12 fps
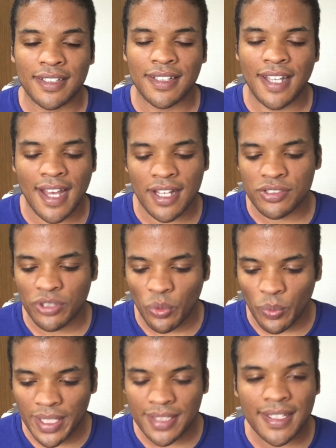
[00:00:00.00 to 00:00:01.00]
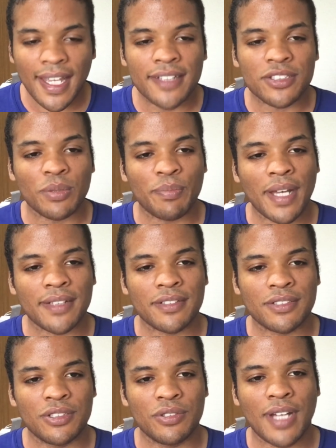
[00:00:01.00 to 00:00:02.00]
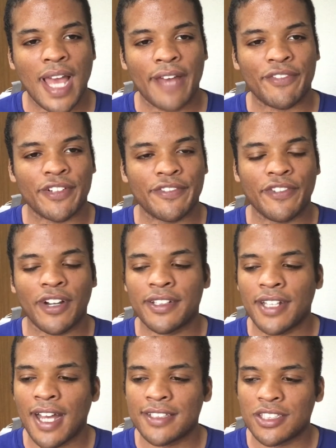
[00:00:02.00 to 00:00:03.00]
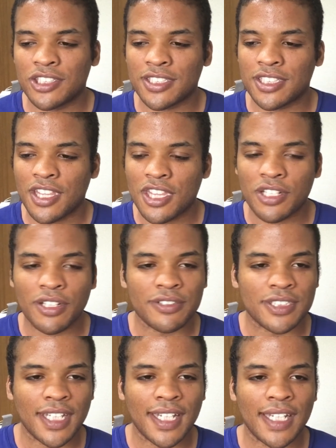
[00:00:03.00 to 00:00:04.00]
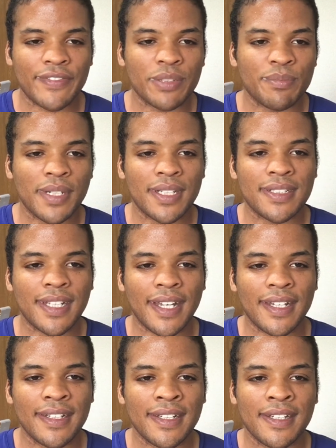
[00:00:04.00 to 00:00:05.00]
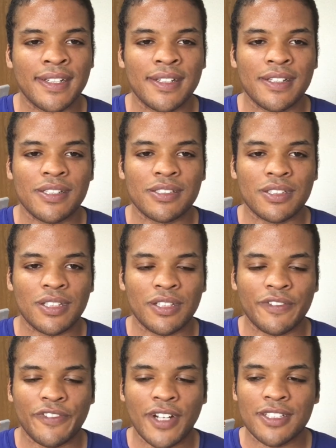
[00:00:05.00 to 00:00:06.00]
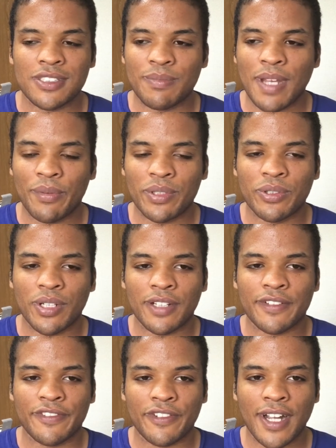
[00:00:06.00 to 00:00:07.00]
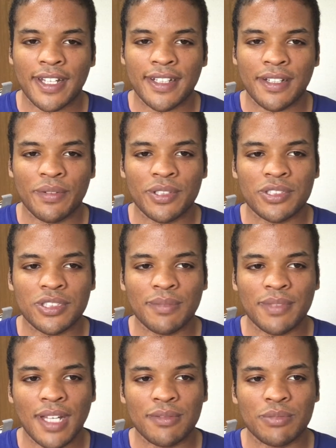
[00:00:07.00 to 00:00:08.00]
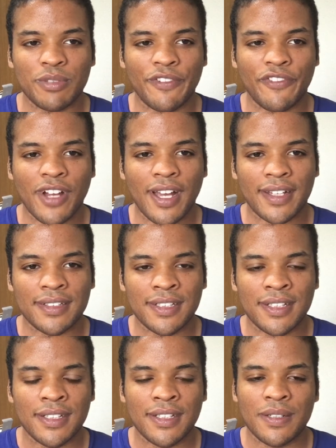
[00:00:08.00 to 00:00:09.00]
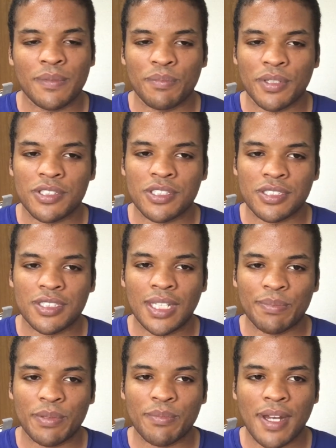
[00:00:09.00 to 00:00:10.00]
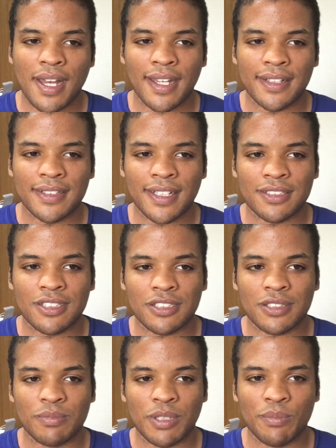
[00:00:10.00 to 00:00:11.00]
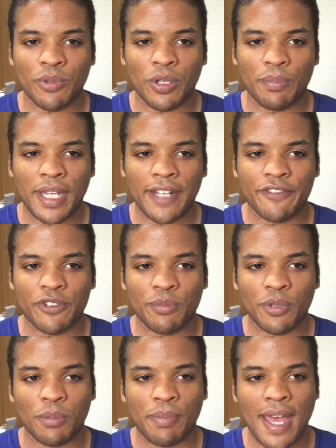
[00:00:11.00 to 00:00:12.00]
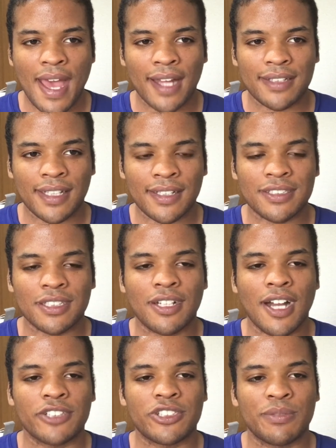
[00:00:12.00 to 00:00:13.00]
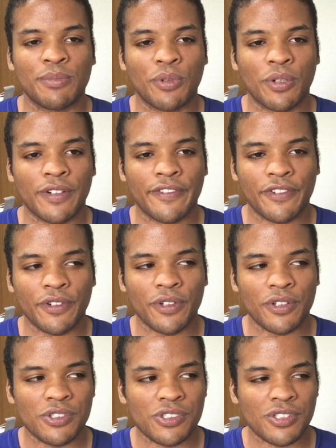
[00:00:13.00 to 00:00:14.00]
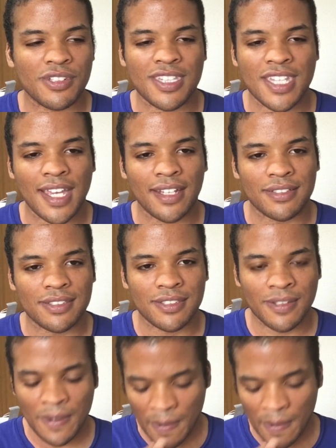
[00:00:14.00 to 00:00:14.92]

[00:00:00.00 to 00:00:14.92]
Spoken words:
Yeah, so weekdays are better to have your fun. I suggest a Thursday, even a Monday. So your friends might want to go out on Friday, which sometimes will be fine. But just keep in mind, it's just going to be more painful, more packed, and it's going to cost you more for certain things.